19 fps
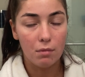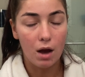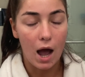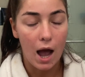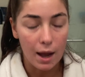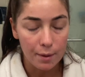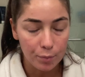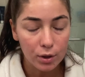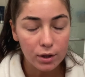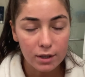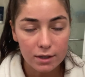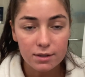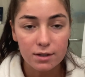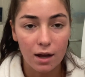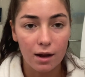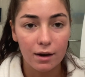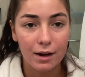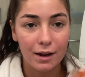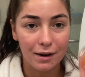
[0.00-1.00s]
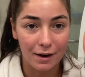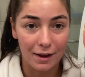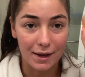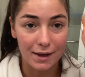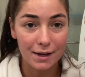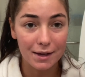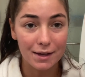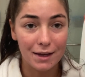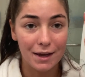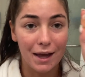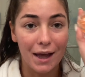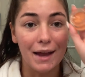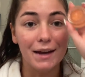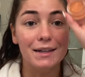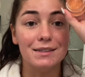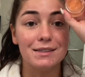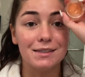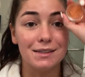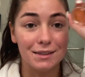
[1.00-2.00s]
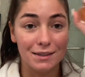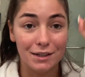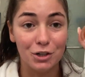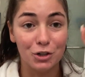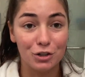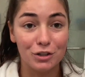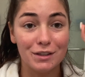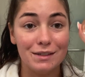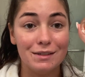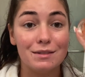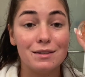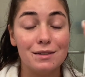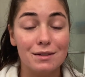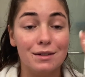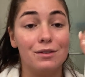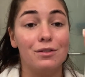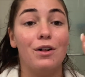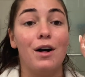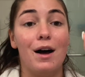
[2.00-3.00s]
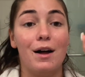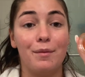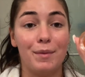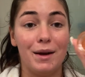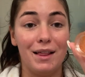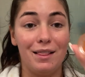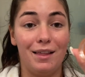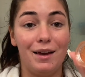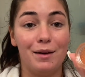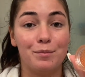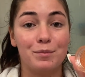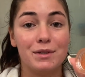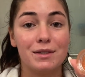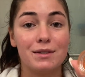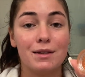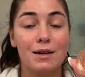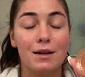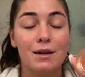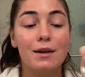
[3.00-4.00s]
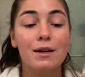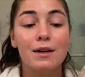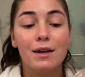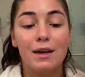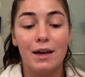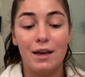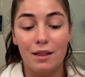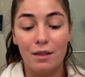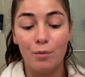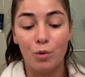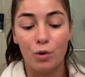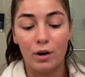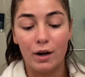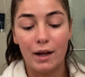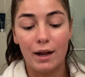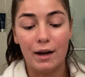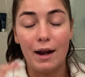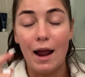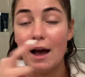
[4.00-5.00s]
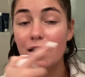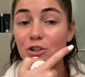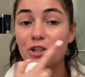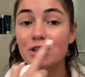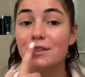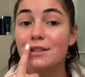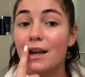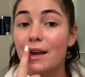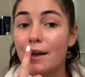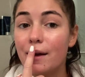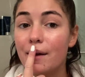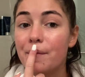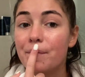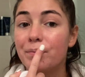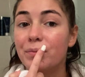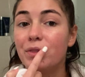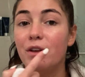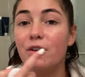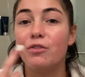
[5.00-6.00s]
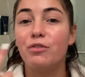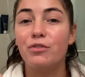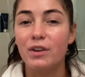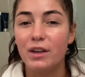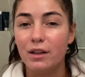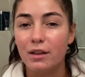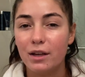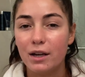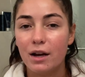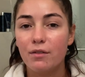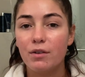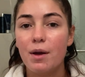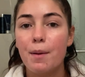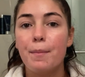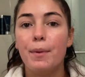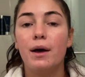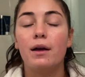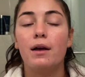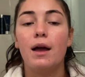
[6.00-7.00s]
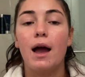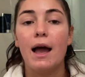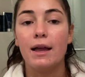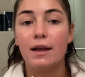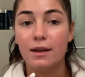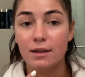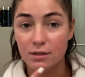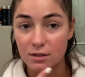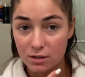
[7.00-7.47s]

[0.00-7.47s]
I put this on at night and it's literally still on my lips in the morning. Not just like the feeling of it, but I can